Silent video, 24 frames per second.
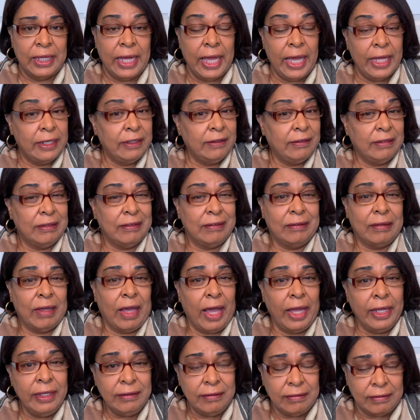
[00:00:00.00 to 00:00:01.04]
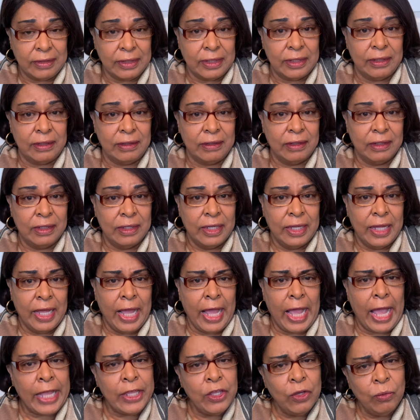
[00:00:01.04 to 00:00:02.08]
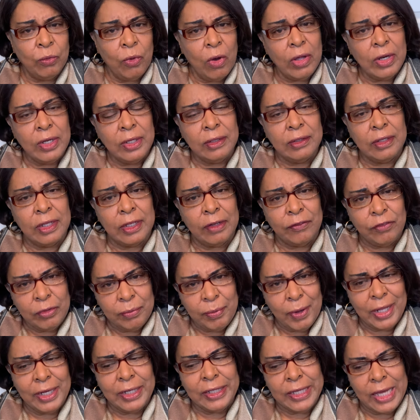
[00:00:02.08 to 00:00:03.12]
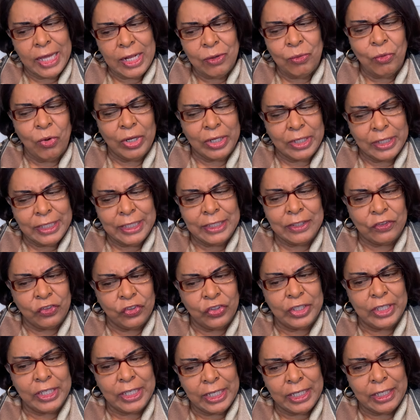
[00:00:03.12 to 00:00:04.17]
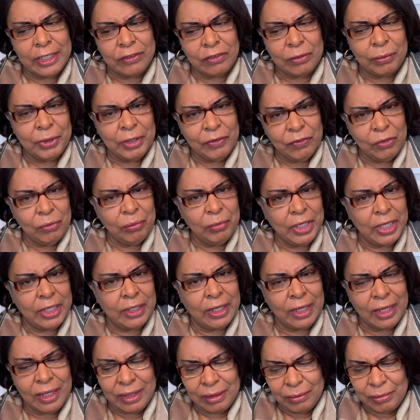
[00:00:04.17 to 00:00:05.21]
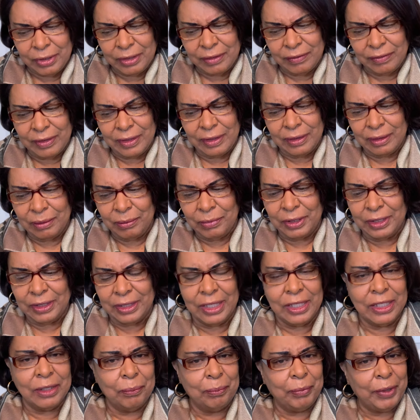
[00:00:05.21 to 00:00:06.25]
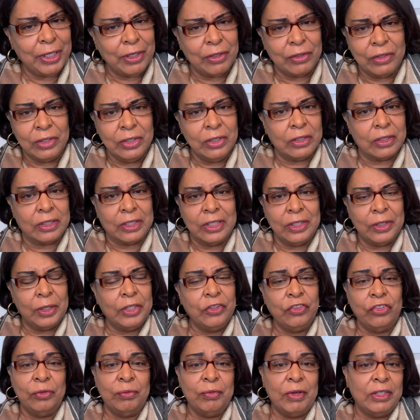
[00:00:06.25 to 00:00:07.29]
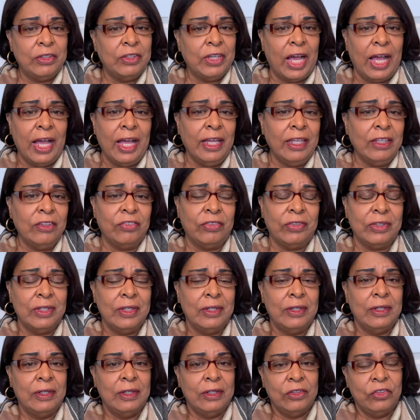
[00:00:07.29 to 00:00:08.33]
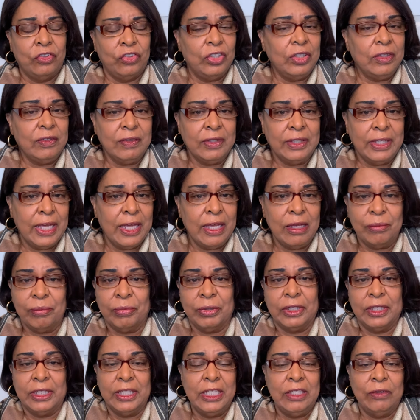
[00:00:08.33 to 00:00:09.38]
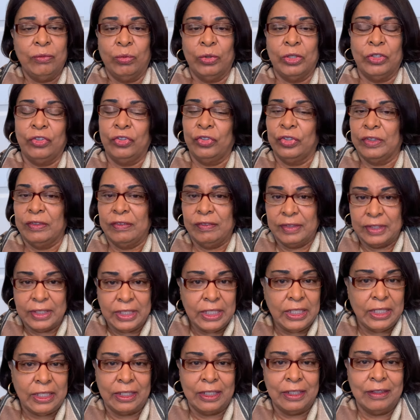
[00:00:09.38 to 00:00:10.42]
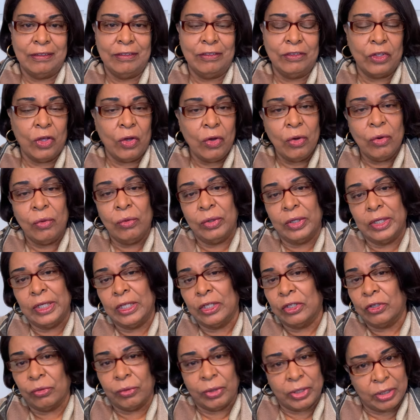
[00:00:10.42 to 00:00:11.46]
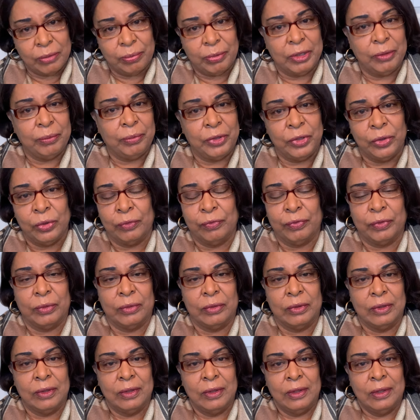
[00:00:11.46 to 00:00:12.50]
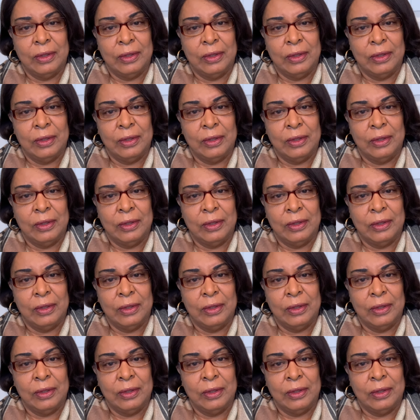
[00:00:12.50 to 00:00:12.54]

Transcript: and it's enticing. And you want to, everybody kind of want to get to the edge, even me, like, let me get a better look. Because your eyes just can't believe what you're seeing. It's so incredibly beautiful.